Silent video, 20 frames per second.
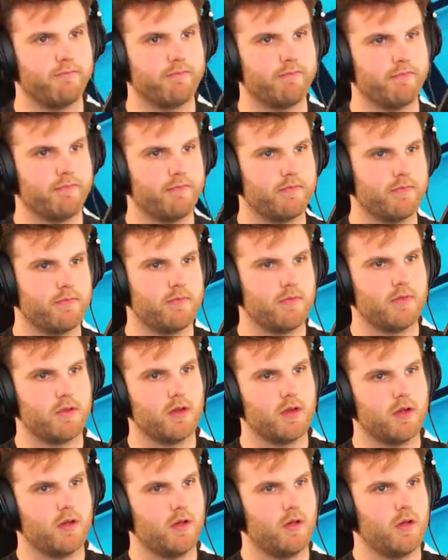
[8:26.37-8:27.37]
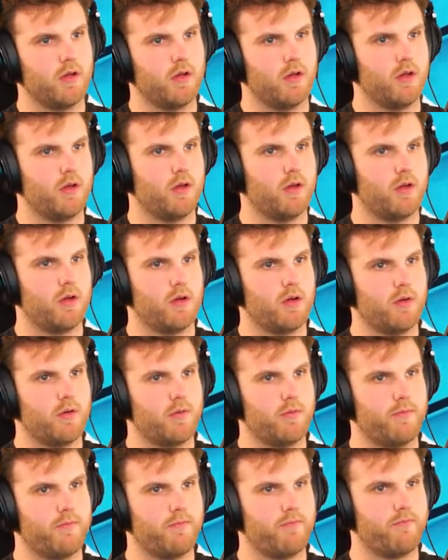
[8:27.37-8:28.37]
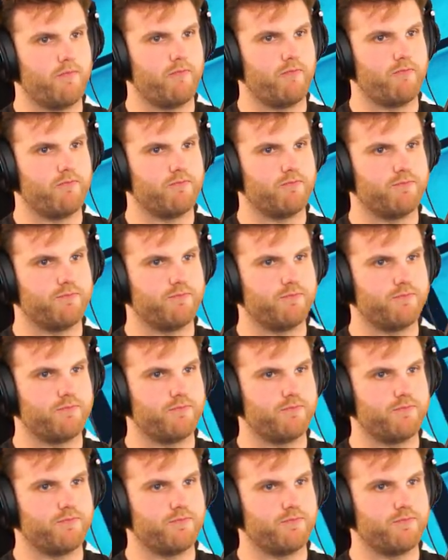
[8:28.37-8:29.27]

Nobody speaks.